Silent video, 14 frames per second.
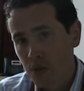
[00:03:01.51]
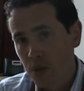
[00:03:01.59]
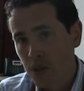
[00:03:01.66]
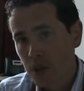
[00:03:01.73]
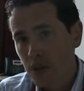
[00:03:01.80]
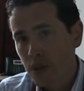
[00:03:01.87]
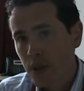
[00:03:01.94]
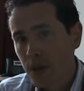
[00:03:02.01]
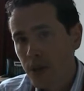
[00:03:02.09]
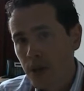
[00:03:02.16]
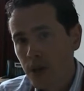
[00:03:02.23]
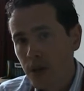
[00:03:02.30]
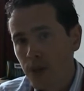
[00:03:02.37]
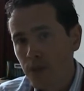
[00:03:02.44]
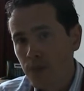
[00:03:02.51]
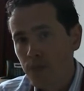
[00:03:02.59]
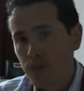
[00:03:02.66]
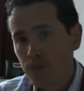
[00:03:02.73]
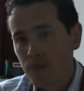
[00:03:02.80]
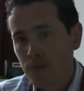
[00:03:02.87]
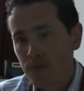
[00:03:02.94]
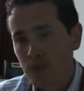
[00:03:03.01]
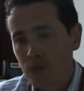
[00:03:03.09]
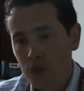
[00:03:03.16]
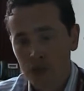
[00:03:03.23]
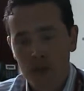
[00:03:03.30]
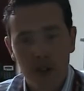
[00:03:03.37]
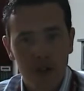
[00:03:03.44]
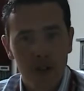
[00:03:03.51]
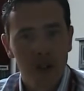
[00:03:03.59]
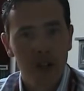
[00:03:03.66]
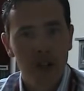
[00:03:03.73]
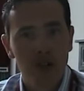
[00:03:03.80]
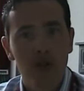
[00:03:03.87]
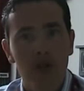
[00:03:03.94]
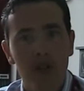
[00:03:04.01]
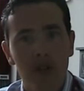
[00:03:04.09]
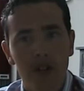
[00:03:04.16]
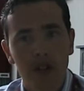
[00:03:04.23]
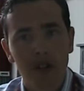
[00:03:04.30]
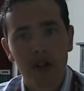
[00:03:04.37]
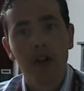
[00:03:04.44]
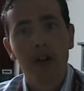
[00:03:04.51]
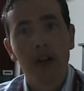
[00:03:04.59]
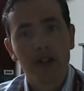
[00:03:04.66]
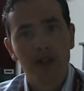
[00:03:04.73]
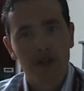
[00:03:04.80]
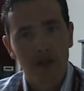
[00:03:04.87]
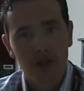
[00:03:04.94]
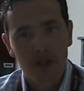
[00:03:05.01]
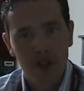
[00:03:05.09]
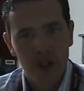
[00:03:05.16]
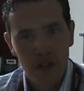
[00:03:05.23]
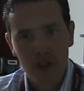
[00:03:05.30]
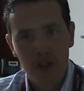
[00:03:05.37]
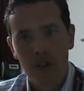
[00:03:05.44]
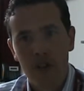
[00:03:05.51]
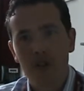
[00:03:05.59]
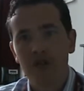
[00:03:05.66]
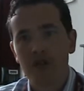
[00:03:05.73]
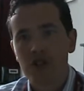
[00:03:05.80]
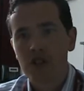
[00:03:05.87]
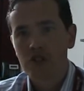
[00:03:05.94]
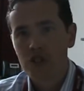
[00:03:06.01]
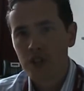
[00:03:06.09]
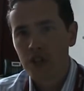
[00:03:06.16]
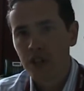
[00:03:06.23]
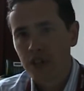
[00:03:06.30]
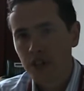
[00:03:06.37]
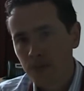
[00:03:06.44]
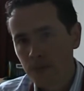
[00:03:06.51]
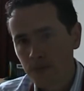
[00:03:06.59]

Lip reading: way, well, that gets you an extra efficiency gain.